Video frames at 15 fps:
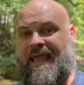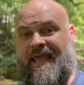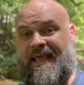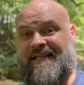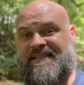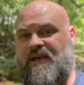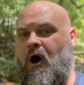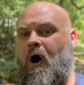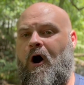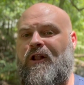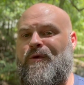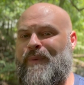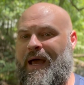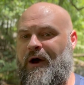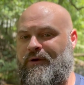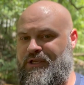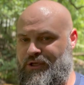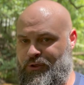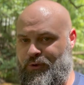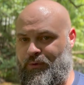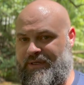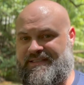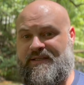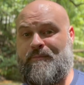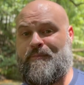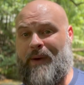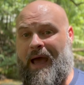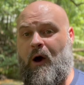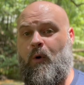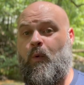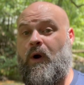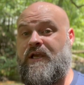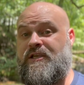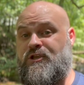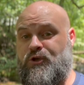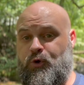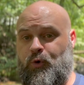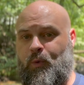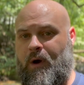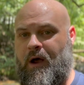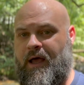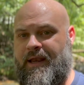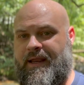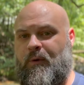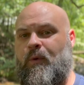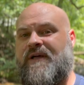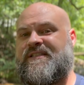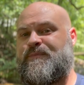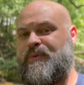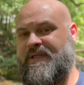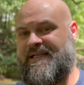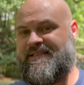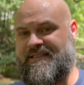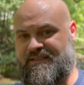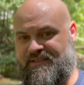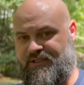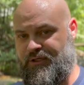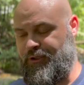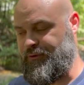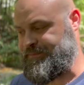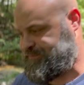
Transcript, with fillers: It's all about you. It's about what you want and what's pleasing to you.